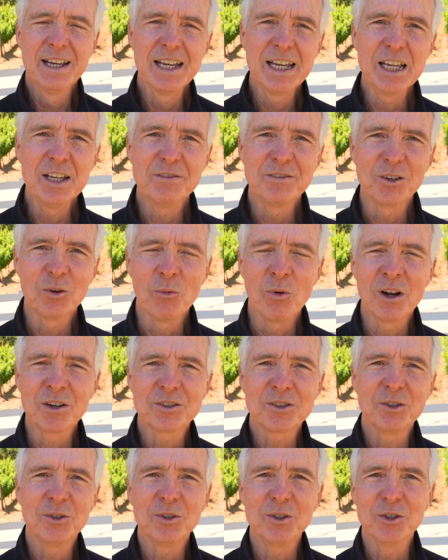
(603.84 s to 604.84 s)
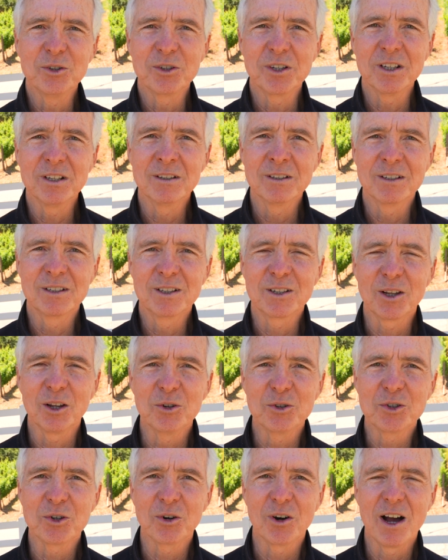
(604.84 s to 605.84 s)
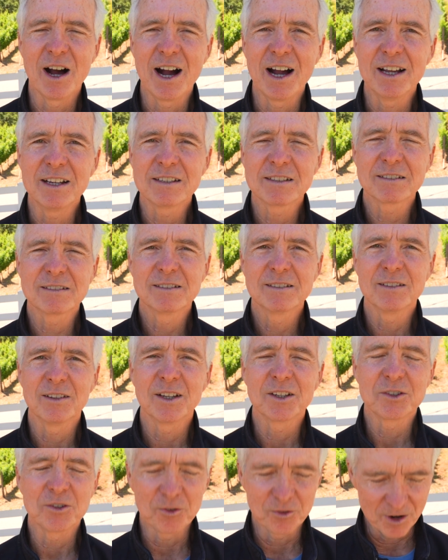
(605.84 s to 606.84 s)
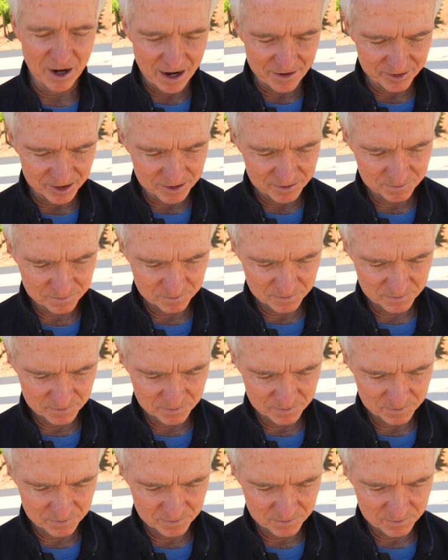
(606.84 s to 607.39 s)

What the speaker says: If you want to, you can close your eyes, unless you're driving,